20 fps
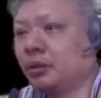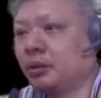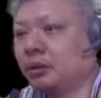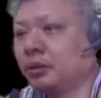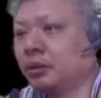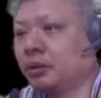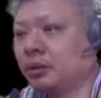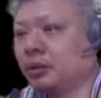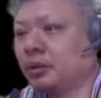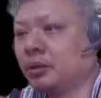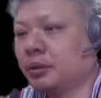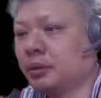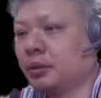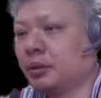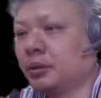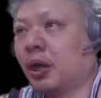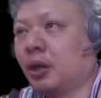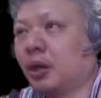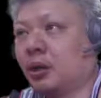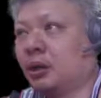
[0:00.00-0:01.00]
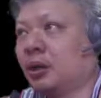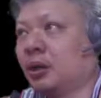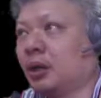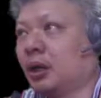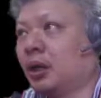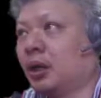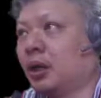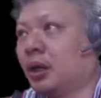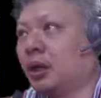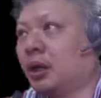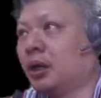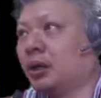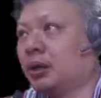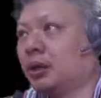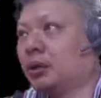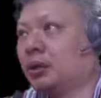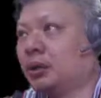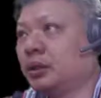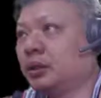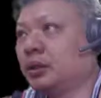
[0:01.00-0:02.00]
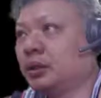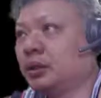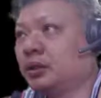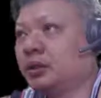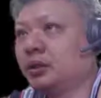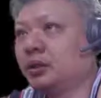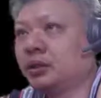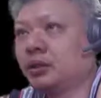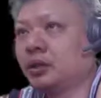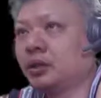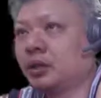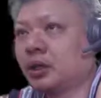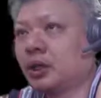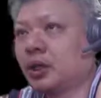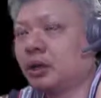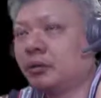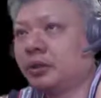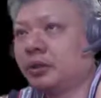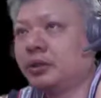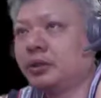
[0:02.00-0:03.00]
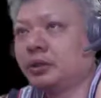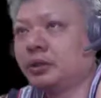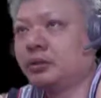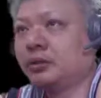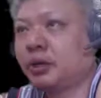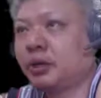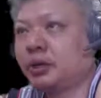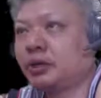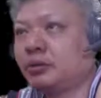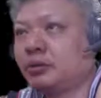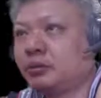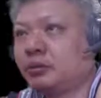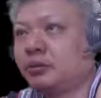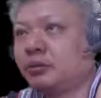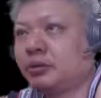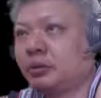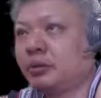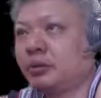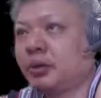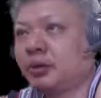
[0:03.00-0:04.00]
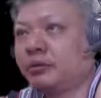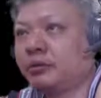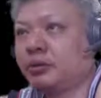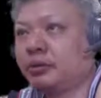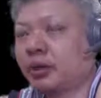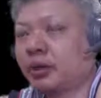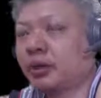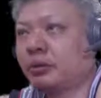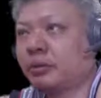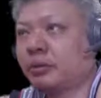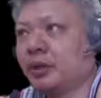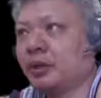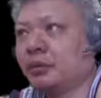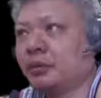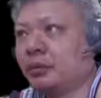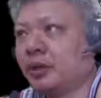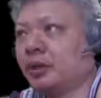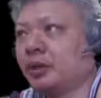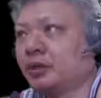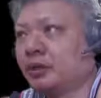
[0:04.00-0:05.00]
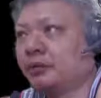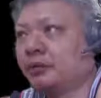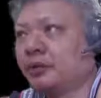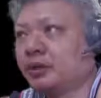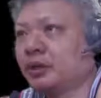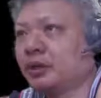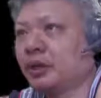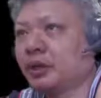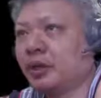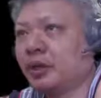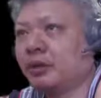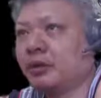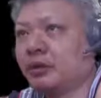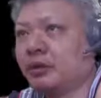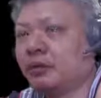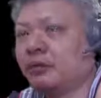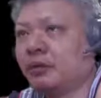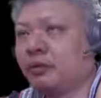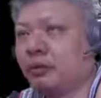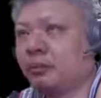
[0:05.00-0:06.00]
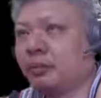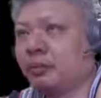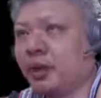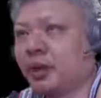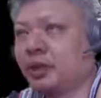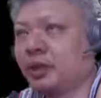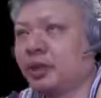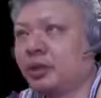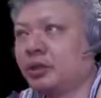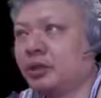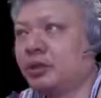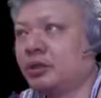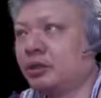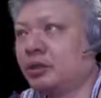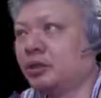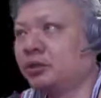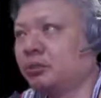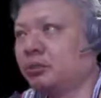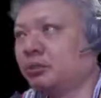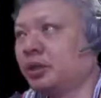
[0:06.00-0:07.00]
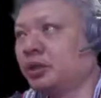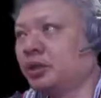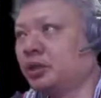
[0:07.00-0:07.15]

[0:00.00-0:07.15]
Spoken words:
Now, this is the current training move, or one of the recommended ways of attacking for black in this situation.